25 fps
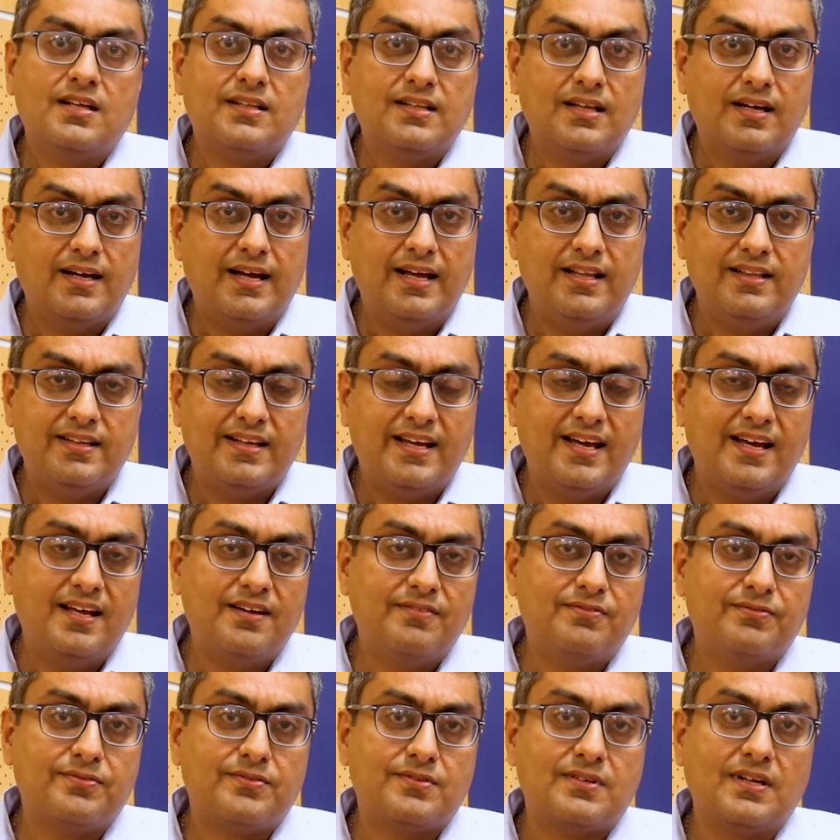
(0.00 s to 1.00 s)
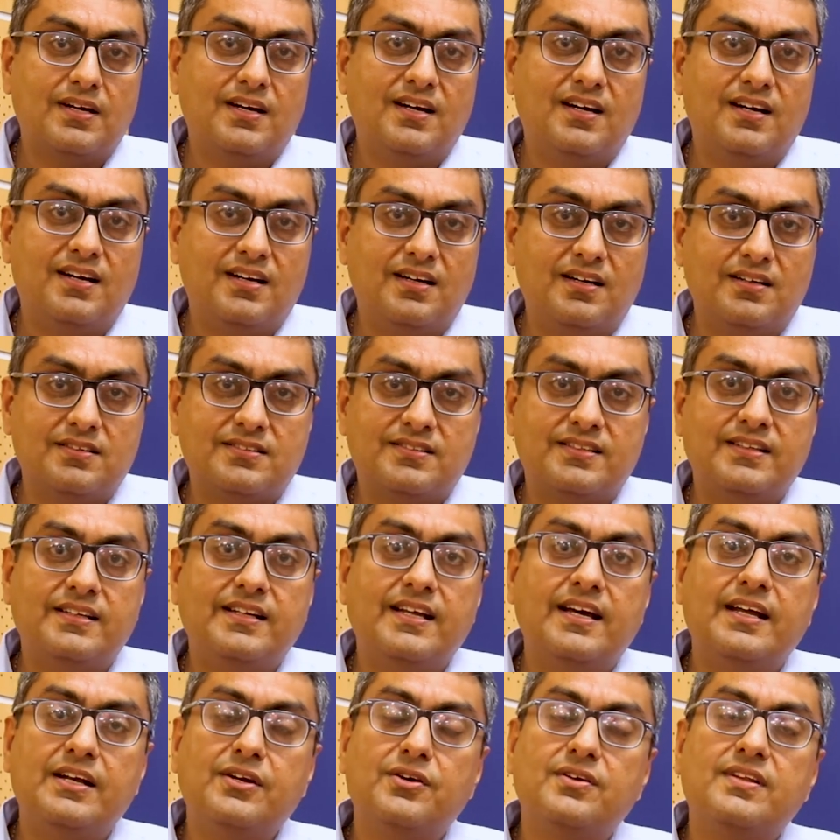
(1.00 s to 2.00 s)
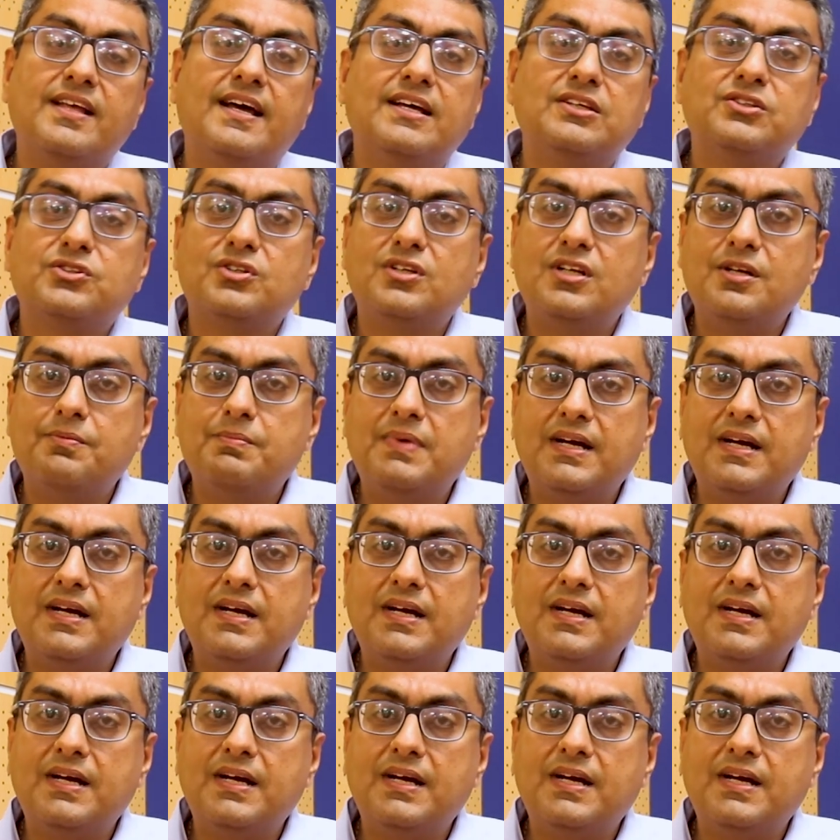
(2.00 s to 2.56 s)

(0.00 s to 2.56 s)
The healthcare scenarios actually